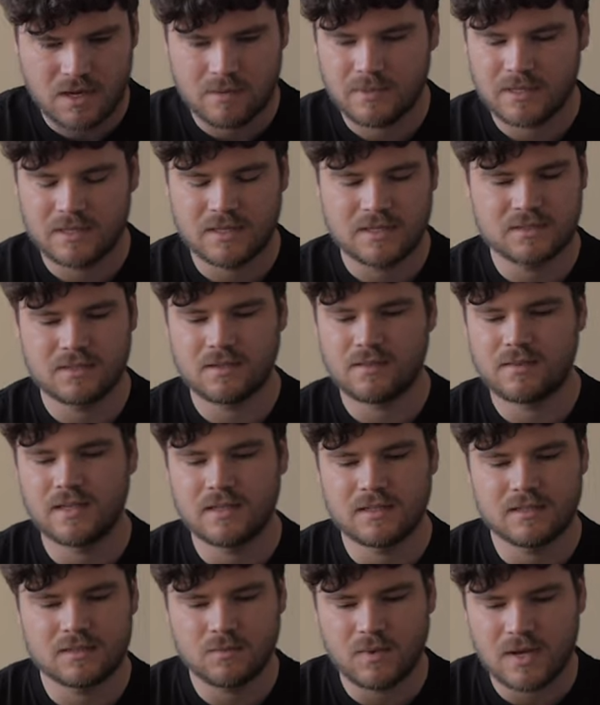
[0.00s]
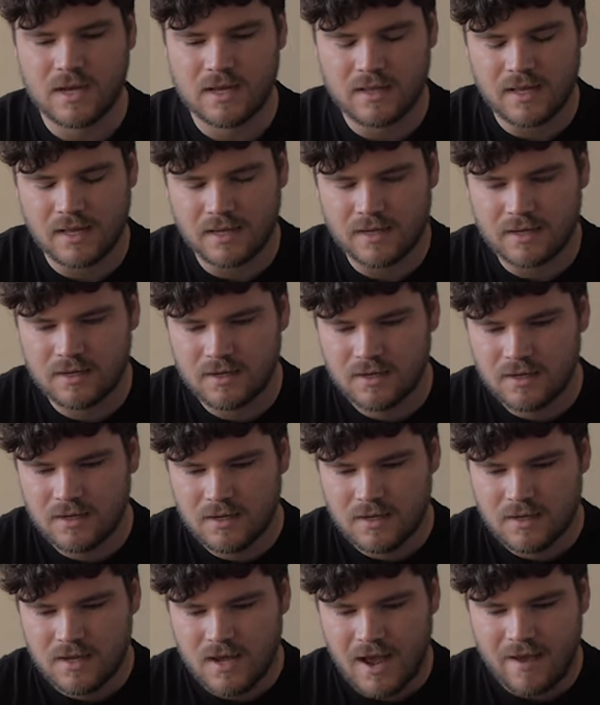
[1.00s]
mean, there's the things where, like,
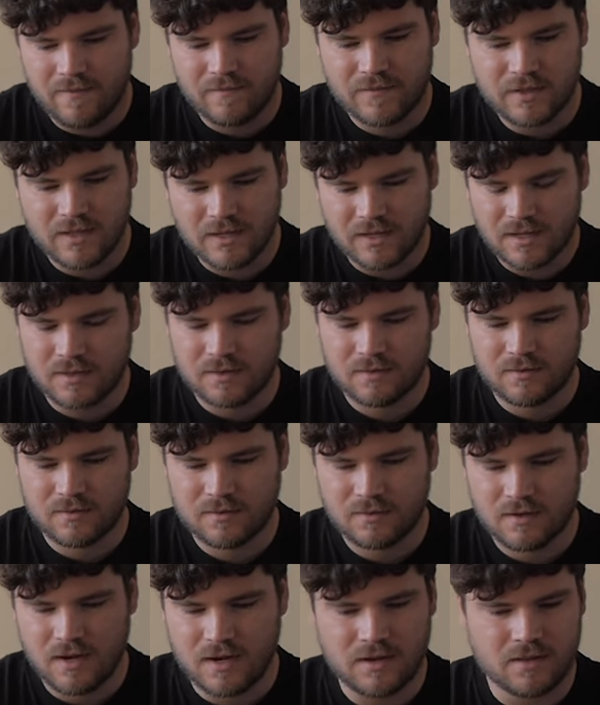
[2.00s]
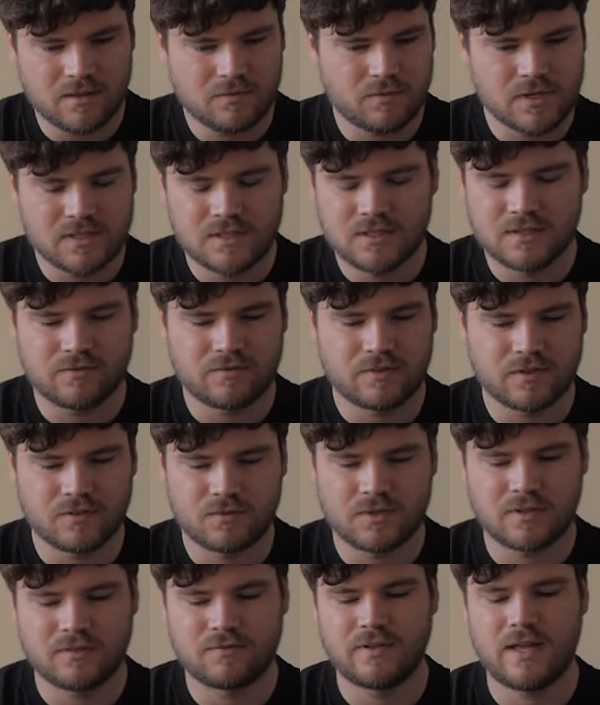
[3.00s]
I feel like it, another reason it feels
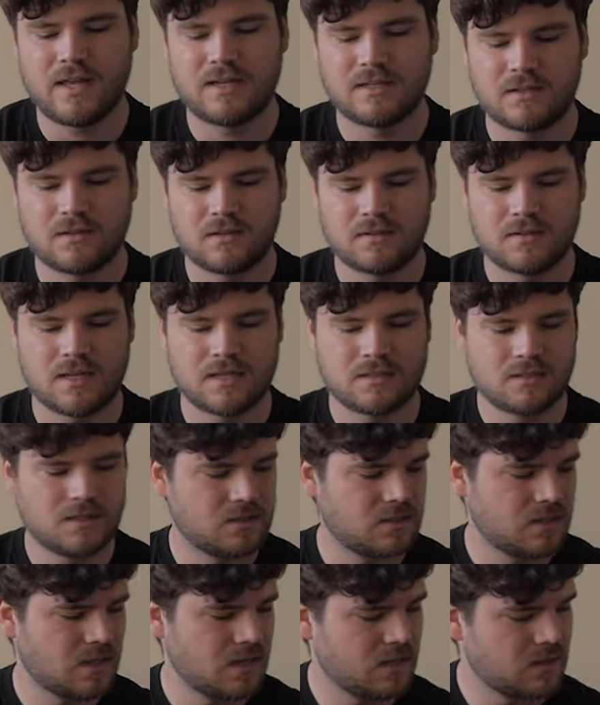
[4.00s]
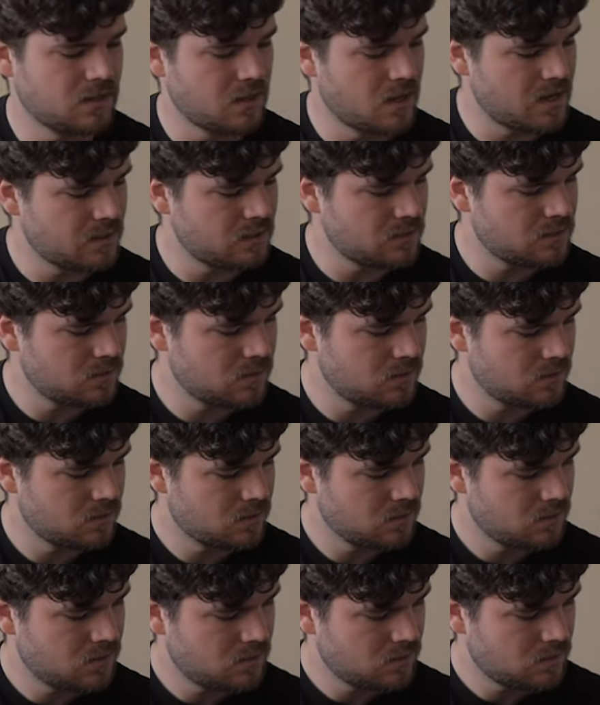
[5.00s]
really flat is because there's these leading lines
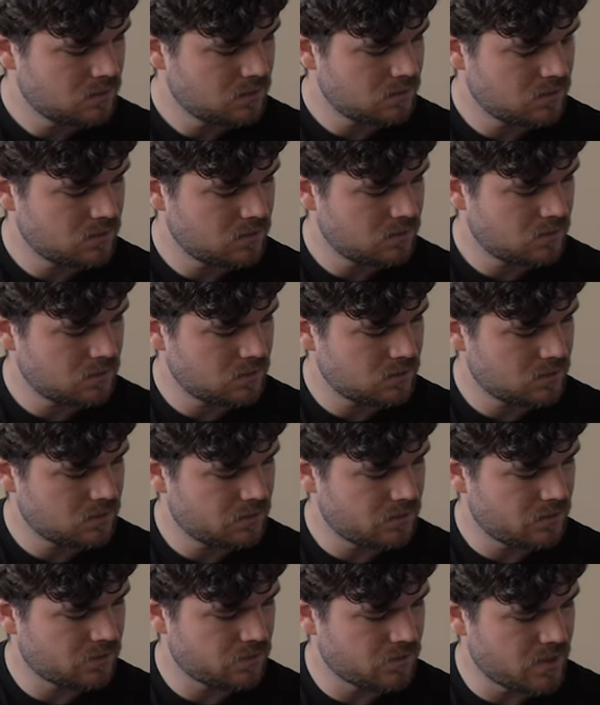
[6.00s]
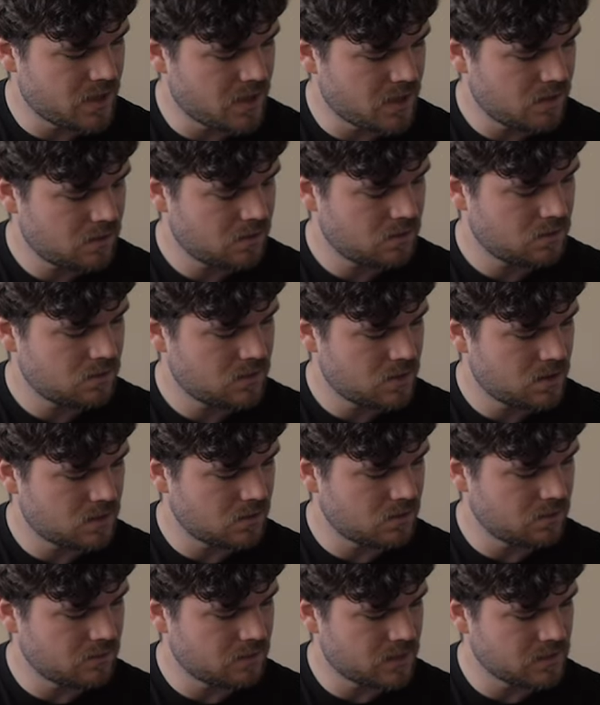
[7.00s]
through there.
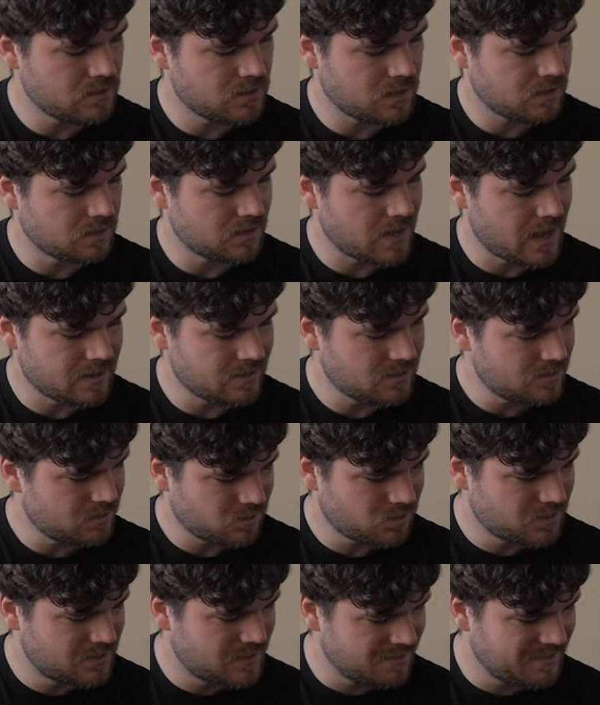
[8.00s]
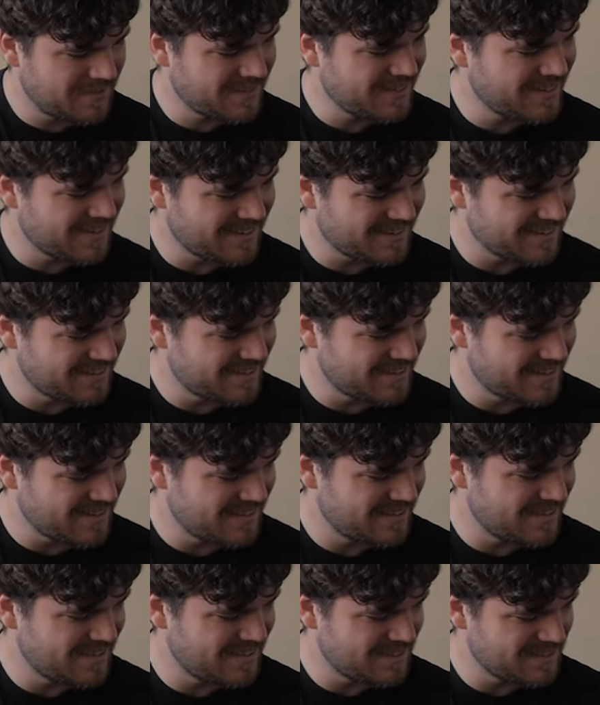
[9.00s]
There's like a ladder or something, I don't know,
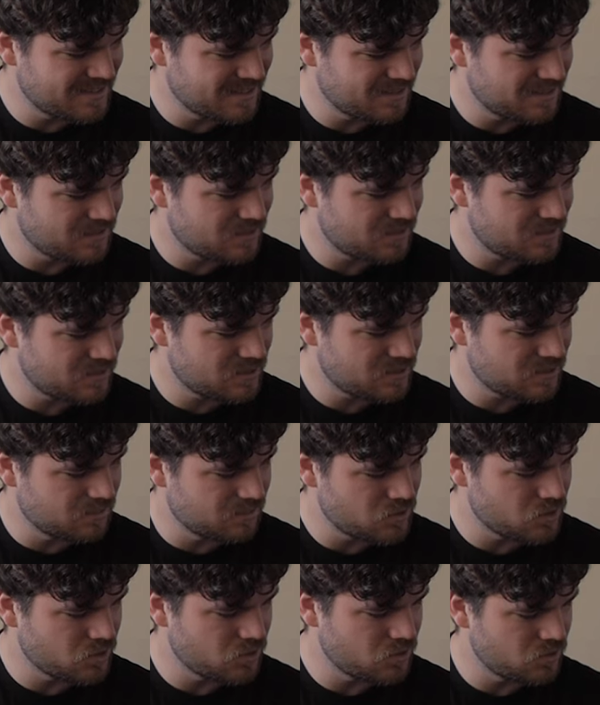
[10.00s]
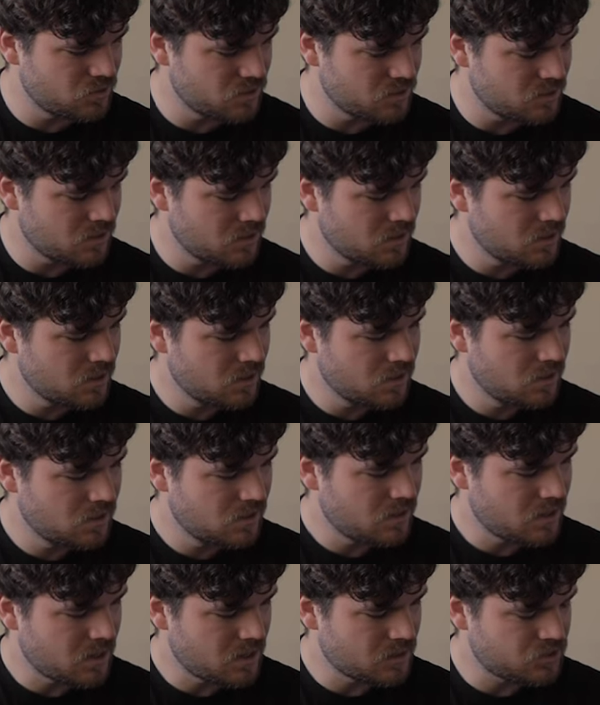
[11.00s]
and then there's a
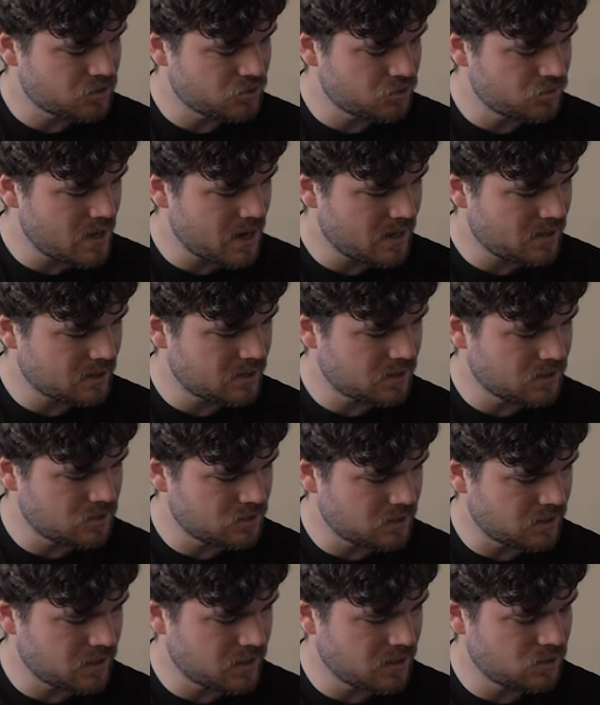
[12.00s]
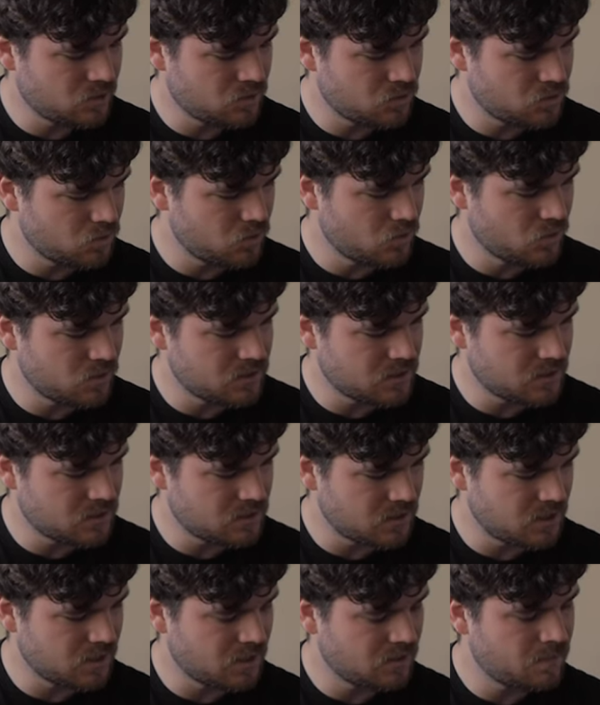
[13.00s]
shoe rack that are just leading you towards this
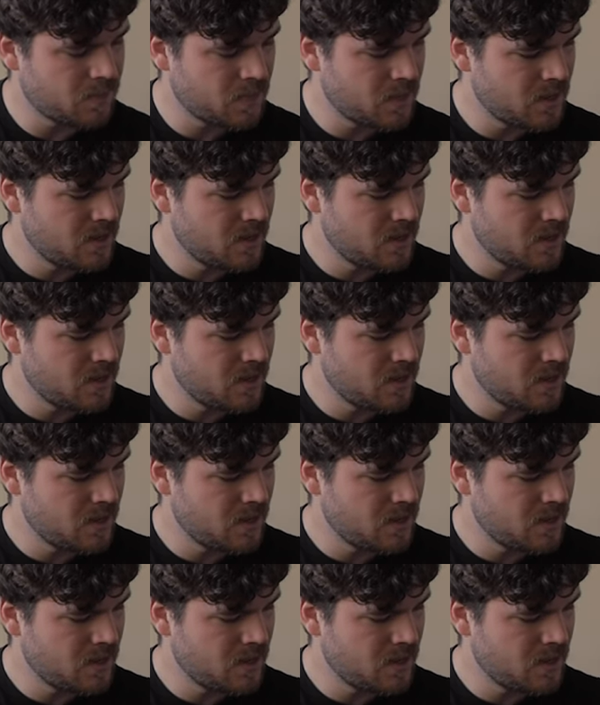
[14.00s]
thing.